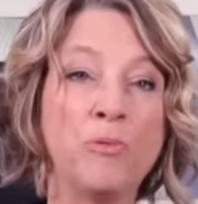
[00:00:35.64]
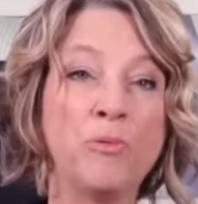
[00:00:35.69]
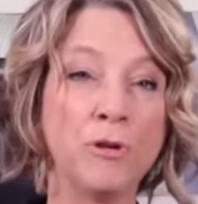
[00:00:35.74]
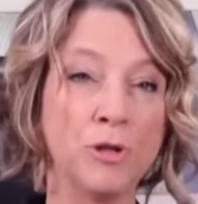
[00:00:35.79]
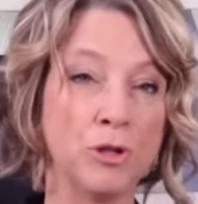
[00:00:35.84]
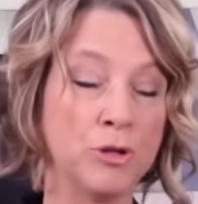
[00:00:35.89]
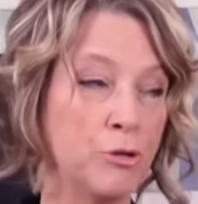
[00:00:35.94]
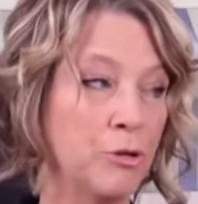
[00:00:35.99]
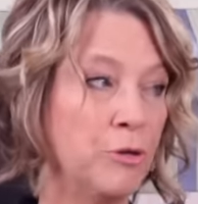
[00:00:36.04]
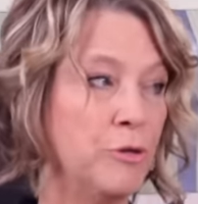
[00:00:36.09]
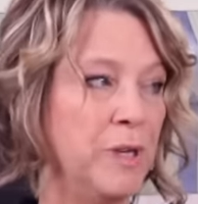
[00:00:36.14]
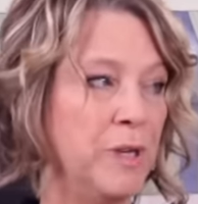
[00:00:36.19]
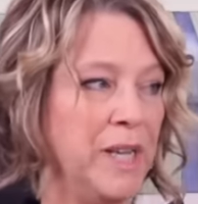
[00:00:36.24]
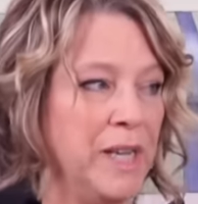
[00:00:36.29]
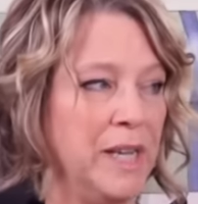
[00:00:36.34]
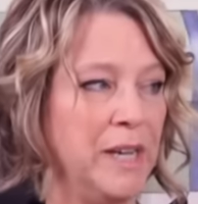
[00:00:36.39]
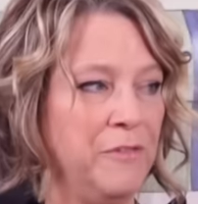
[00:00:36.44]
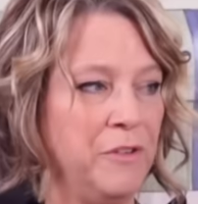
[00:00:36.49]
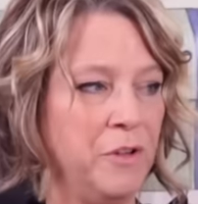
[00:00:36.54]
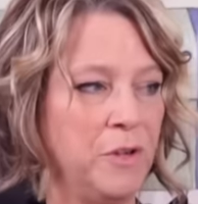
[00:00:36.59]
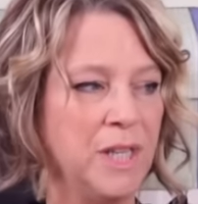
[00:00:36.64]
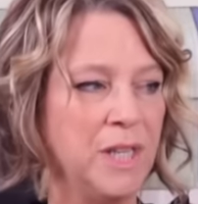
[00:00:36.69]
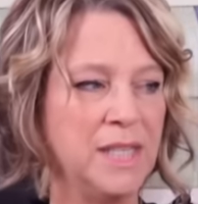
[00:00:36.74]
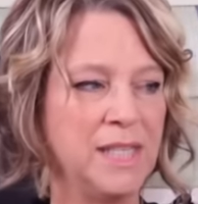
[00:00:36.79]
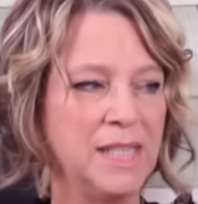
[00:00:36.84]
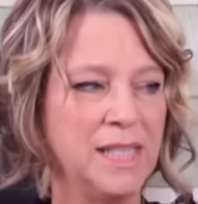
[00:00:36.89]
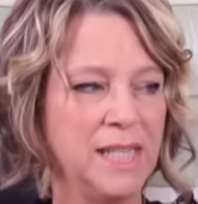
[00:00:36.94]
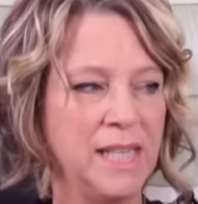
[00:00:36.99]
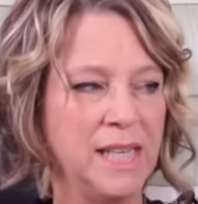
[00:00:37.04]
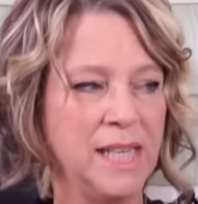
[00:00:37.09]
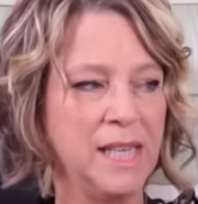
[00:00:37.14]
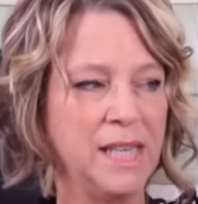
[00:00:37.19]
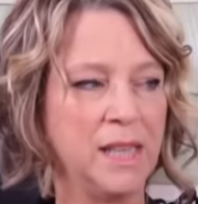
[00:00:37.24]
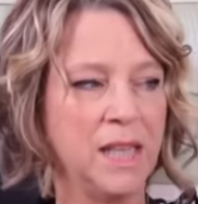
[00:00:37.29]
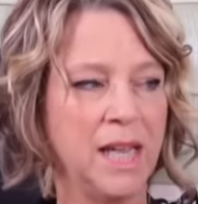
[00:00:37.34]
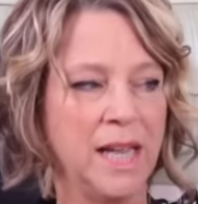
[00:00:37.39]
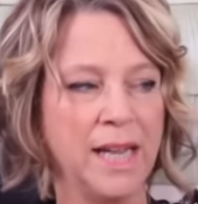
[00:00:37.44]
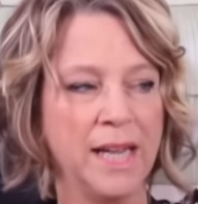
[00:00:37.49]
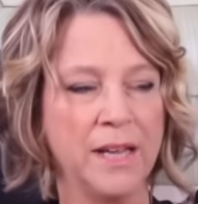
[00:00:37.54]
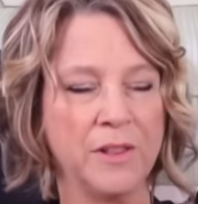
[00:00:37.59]
protruding. If you can see,
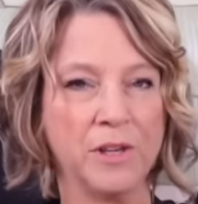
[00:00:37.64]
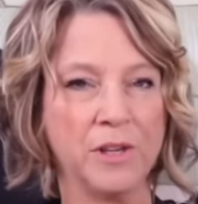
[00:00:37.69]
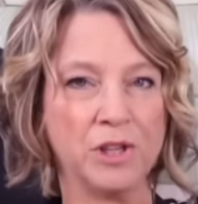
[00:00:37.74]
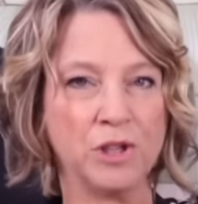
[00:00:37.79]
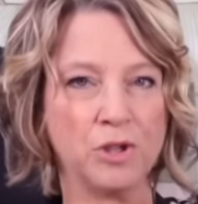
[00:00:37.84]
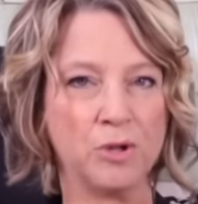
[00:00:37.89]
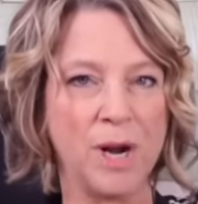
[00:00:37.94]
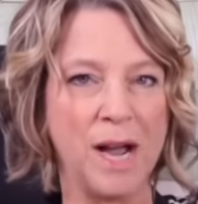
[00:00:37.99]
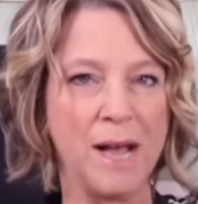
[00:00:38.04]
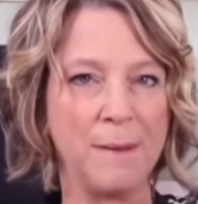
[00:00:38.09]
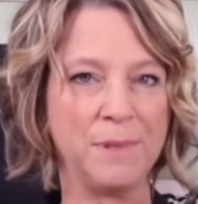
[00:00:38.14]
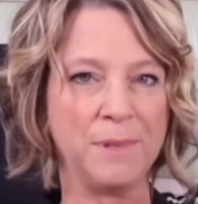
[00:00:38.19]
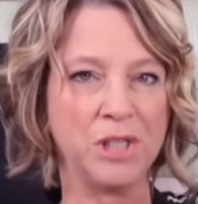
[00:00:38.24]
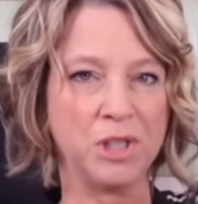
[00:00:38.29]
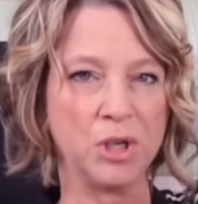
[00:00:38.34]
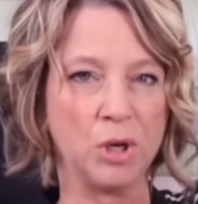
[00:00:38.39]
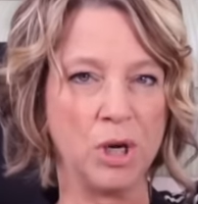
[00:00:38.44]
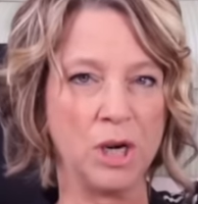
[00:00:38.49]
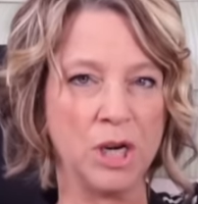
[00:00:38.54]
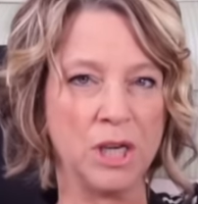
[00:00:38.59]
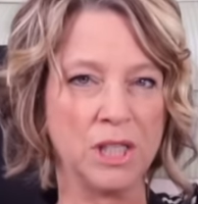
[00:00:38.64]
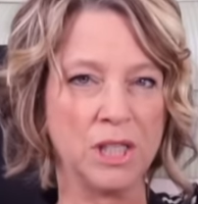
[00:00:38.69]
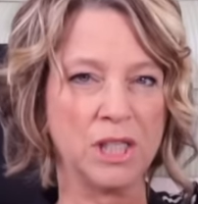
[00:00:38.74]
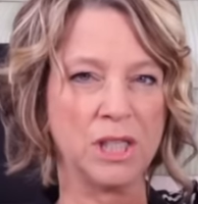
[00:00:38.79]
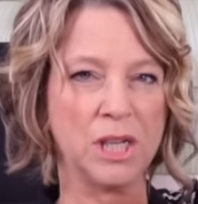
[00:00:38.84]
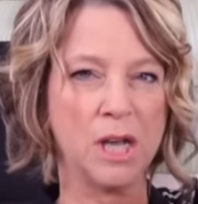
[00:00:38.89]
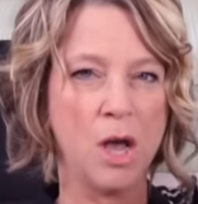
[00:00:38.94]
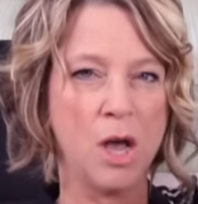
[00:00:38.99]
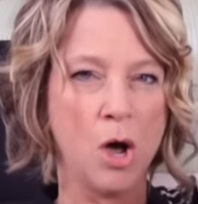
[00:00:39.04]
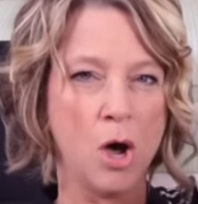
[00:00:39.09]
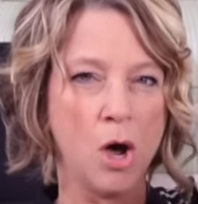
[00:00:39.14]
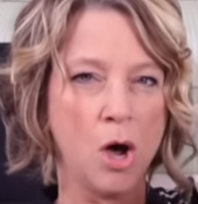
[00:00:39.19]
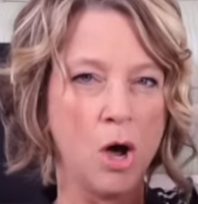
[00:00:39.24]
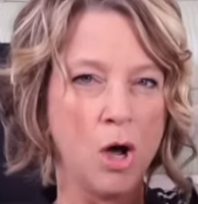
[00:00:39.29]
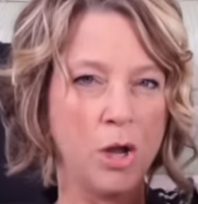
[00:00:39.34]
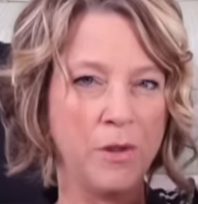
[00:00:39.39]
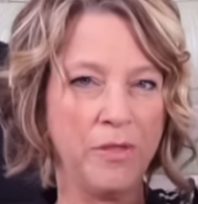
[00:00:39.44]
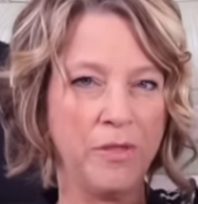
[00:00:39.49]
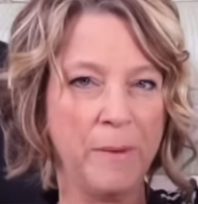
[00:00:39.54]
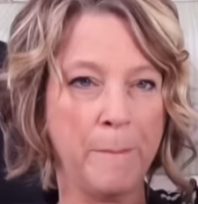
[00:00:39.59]
like, the strap starts
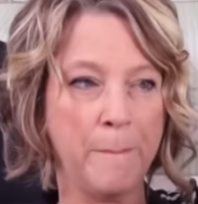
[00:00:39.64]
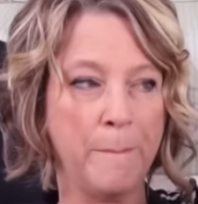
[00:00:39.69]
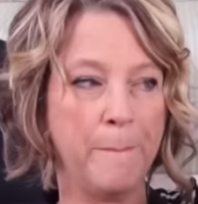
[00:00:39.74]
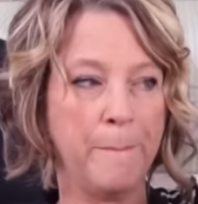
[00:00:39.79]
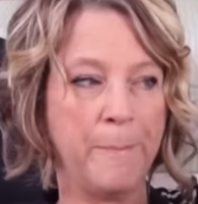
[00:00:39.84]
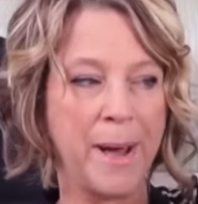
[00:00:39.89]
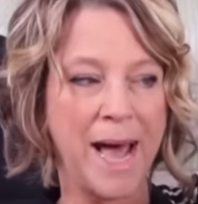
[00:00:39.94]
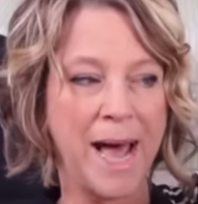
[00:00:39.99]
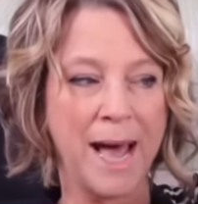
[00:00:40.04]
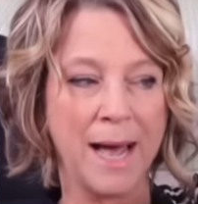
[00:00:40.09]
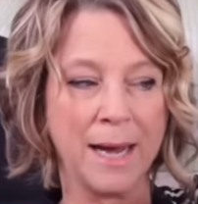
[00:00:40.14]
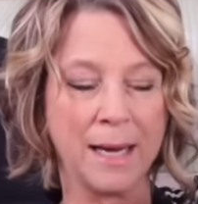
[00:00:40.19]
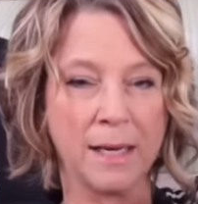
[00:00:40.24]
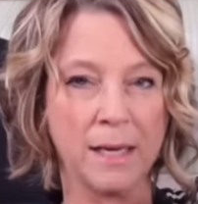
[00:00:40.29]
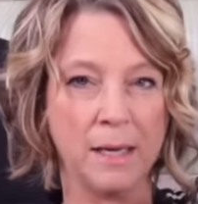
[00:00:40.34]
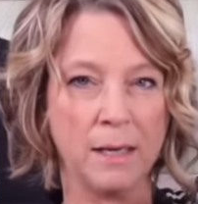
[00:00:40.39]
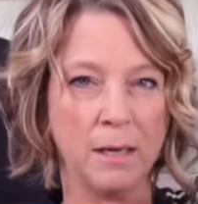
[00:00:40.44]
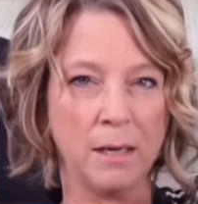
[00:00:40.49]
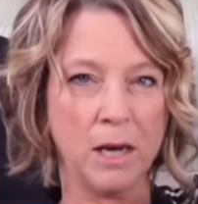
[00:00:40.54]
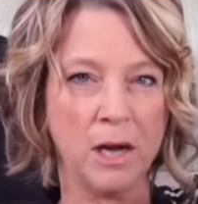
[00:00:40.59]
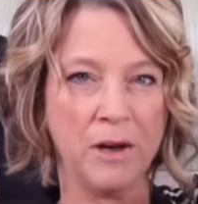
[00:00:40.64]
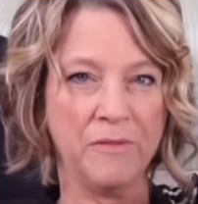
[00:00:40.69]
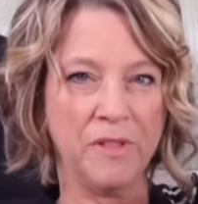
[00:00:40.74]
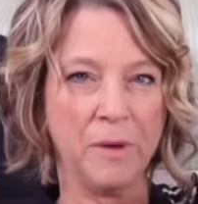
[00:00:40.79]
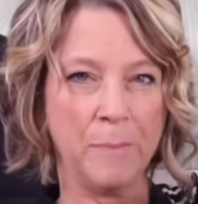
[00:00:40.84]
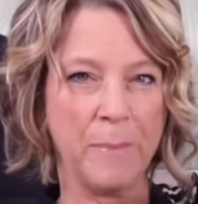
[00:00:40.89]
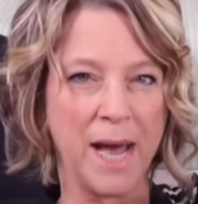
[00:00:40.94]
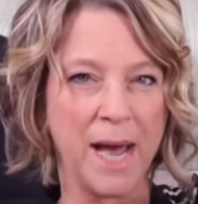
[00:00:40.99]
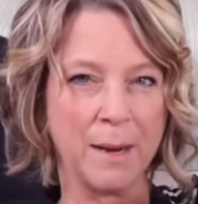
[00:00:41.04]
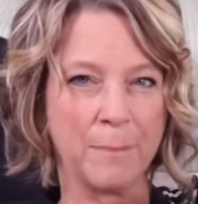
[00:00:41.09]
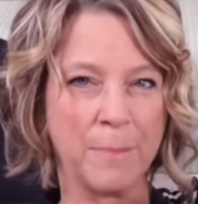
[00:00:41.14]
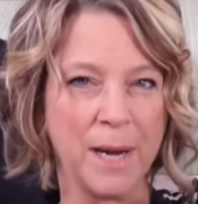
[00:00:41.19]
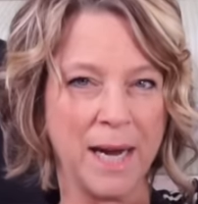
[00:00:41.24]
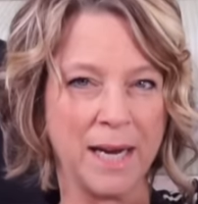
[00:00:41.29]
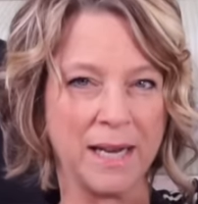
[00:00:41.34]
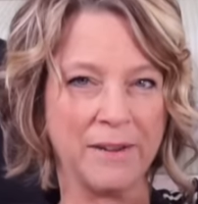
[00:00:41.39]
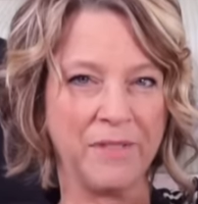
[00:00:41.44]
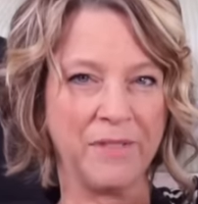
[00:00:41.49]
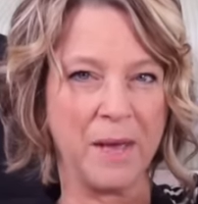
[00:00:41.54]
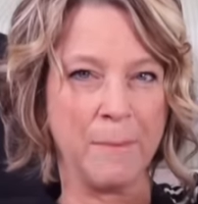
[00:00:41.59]
on the back of the
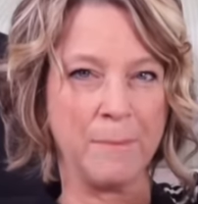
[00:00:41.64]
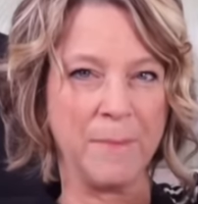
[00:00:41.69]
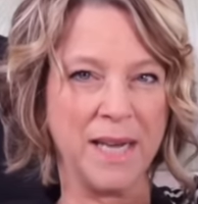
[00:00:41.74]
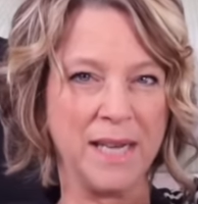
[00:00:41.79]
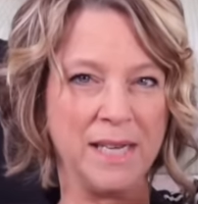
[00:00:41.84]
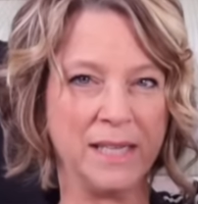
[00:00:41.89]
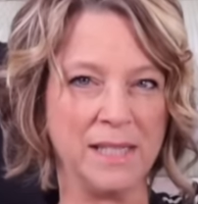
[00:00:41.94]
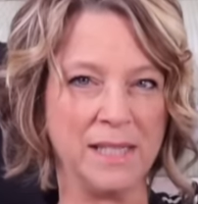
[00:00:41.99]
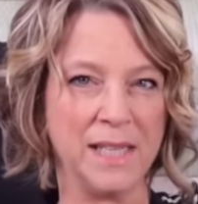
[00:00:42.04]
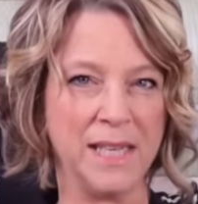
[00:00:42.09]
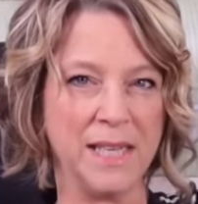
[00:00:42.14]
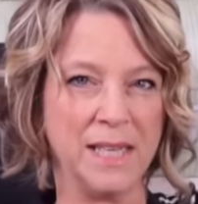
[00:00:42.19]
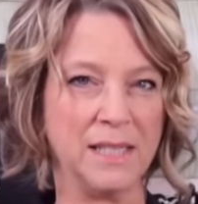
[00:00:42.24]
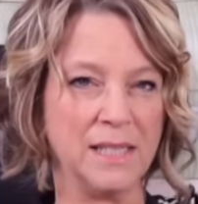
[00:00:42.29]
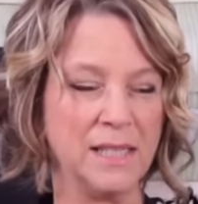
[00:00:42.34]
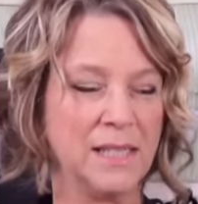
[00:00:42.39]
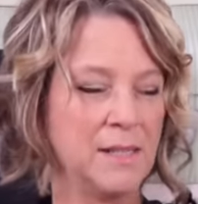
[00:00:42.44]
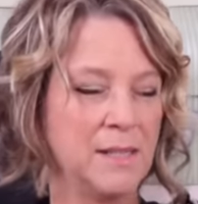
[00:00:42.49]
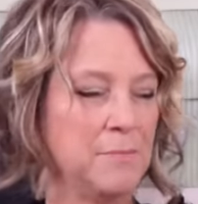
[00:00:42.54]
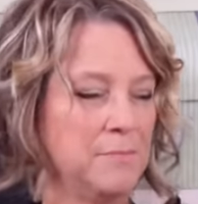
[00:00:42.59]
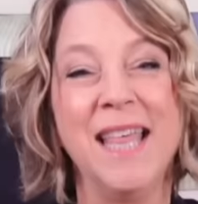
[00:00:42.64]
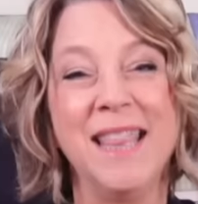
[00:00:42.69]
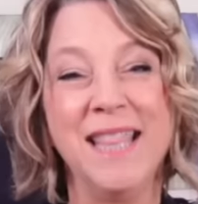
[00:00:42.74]
backpack, if that makes sense.